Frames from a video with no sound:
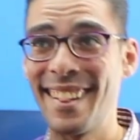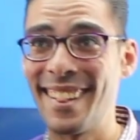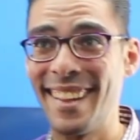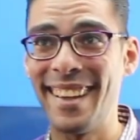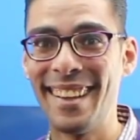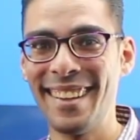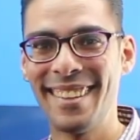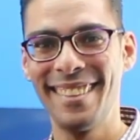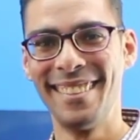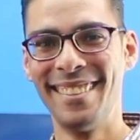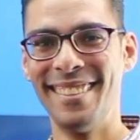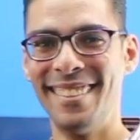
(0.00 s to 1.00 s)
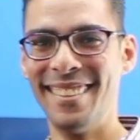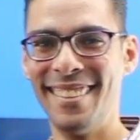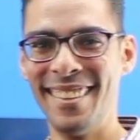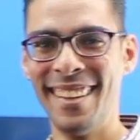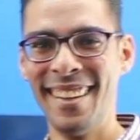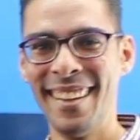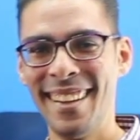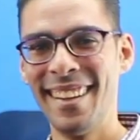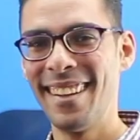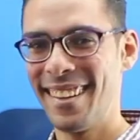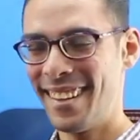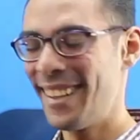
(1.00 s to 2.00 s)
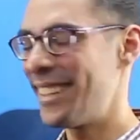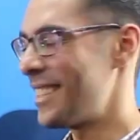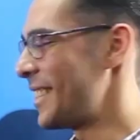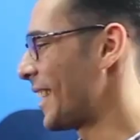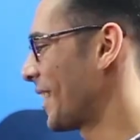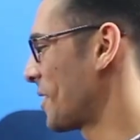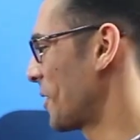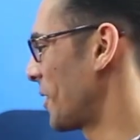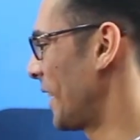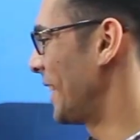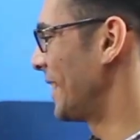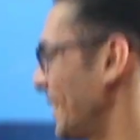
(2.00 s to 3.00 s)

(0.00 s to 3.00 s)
Think. I guess you catch it right.